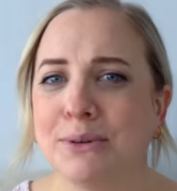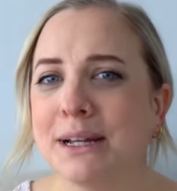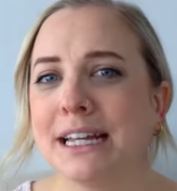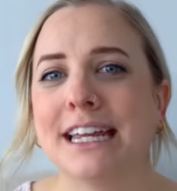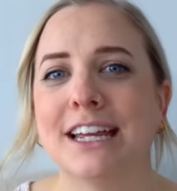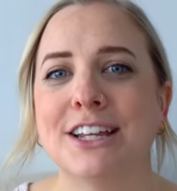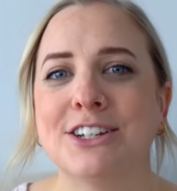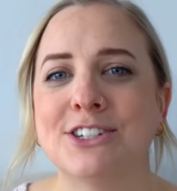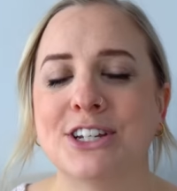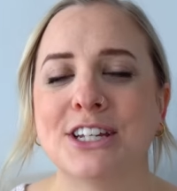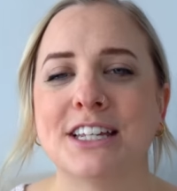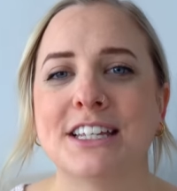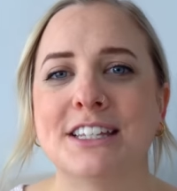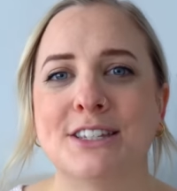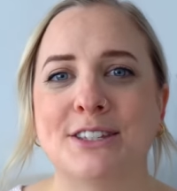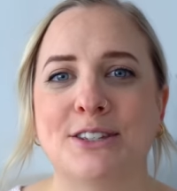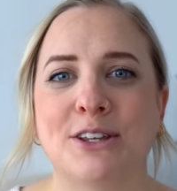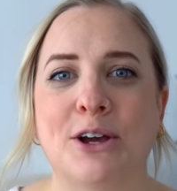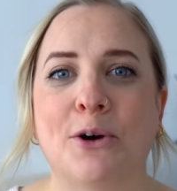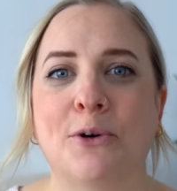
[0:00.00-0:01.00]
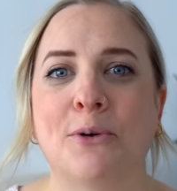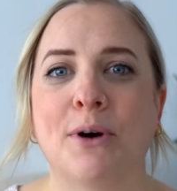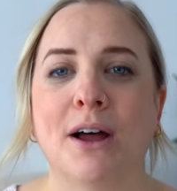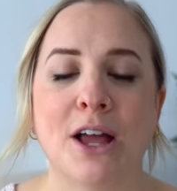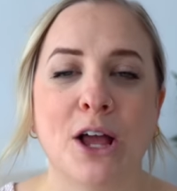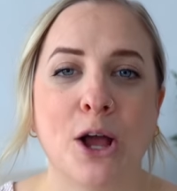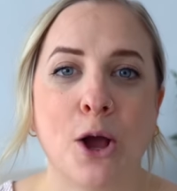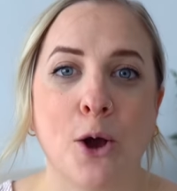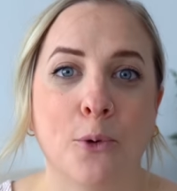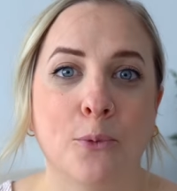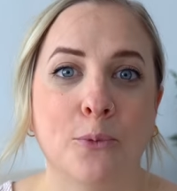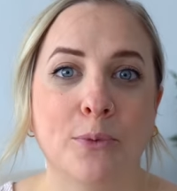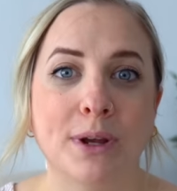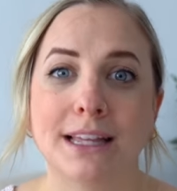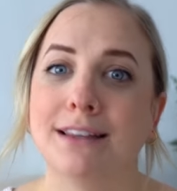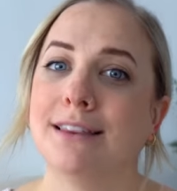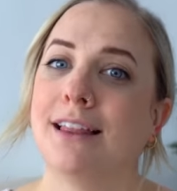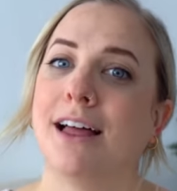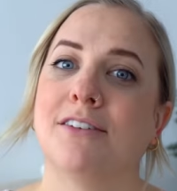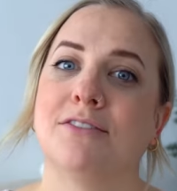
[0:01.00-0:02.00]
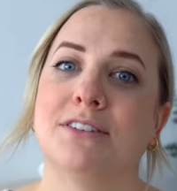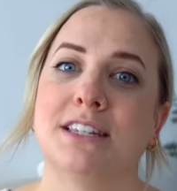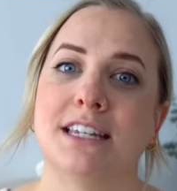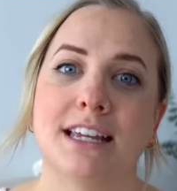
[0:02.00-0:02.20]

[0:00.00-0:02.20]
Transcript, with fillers: a kitchen, so we loved